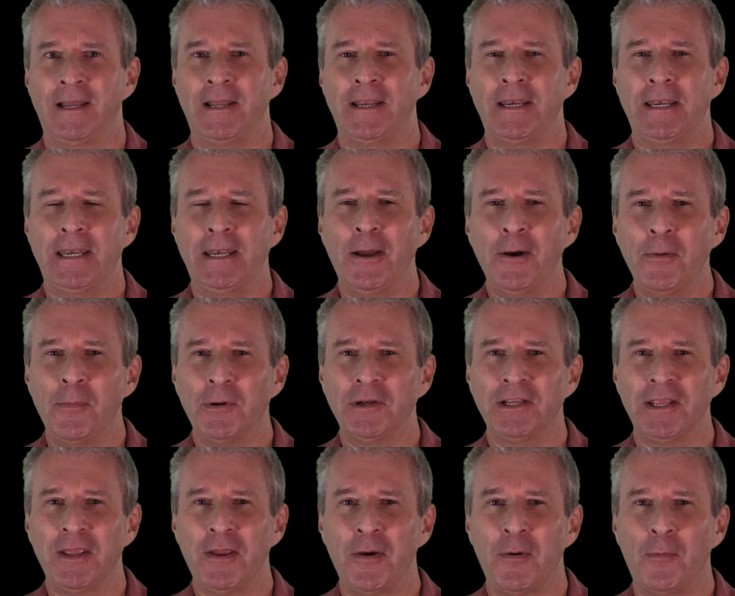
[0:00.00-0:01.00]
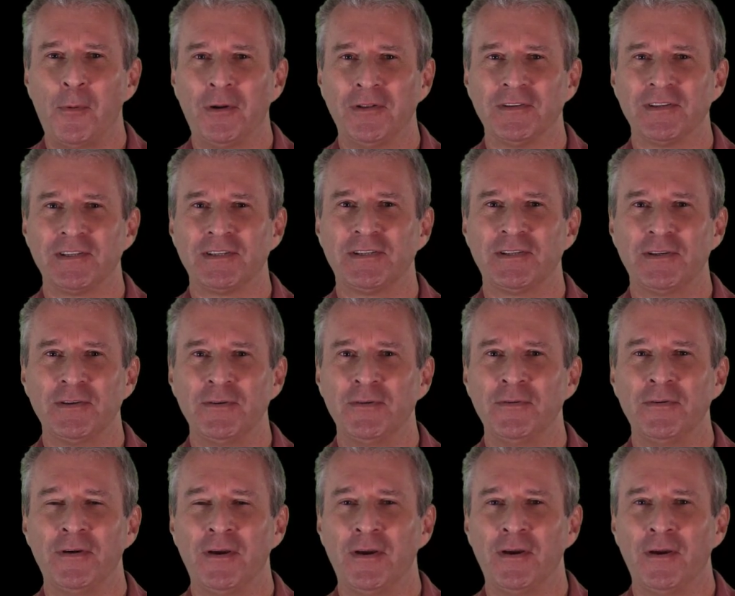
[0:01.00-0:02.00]
Nobody wants
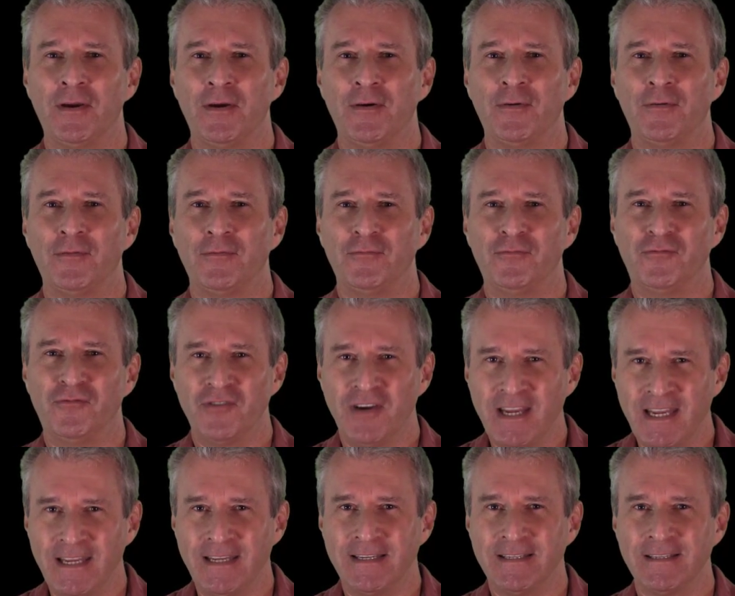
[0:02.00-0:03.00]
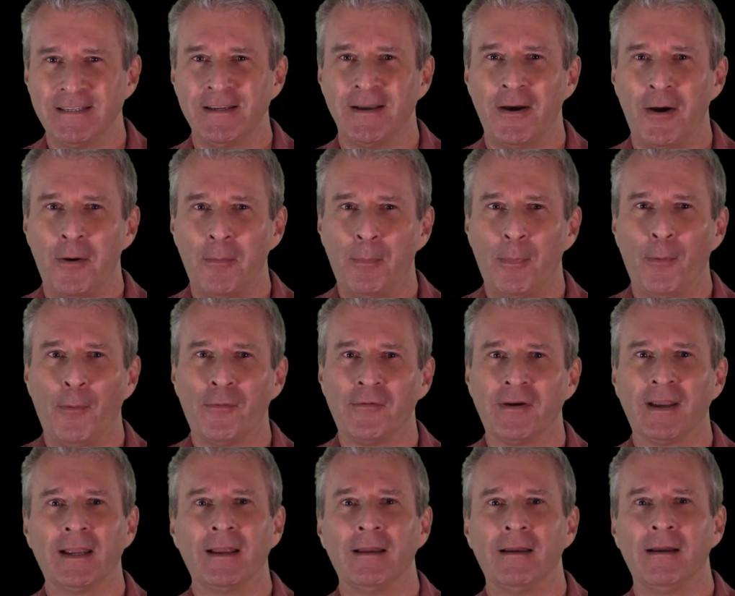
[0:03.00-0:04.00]
to read a
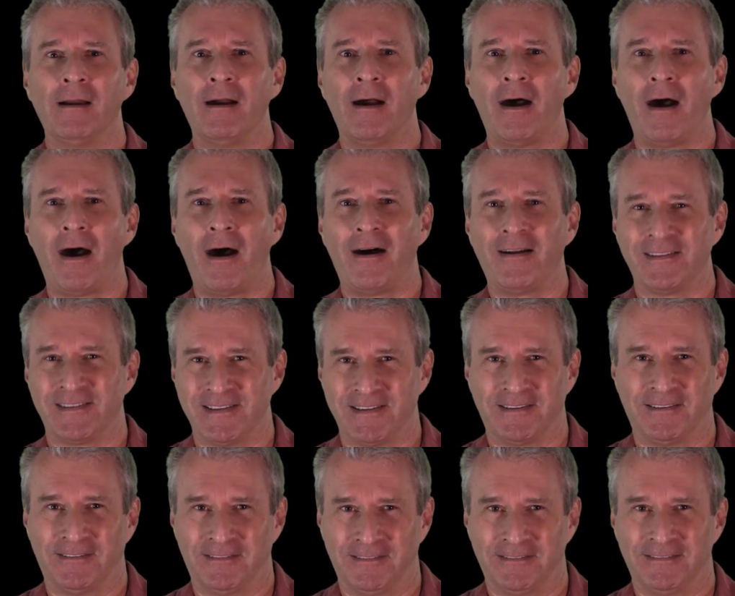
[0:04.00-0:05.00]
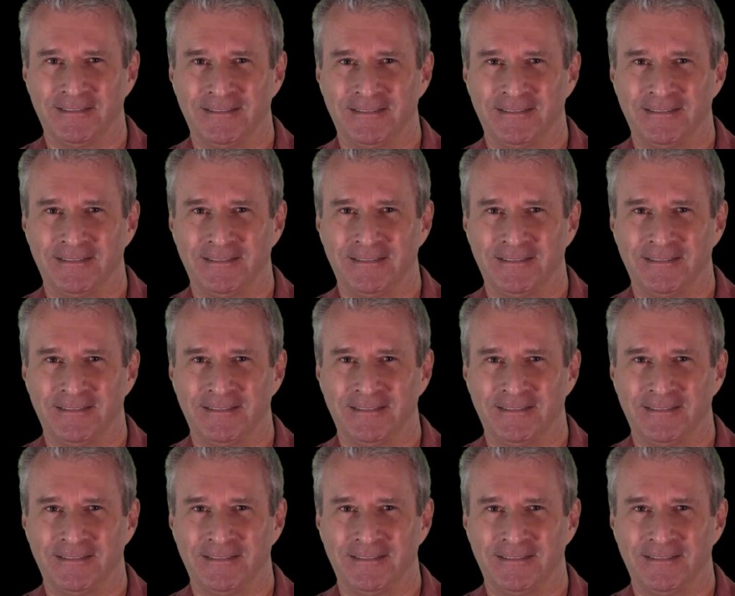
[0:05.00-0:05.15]
boring article.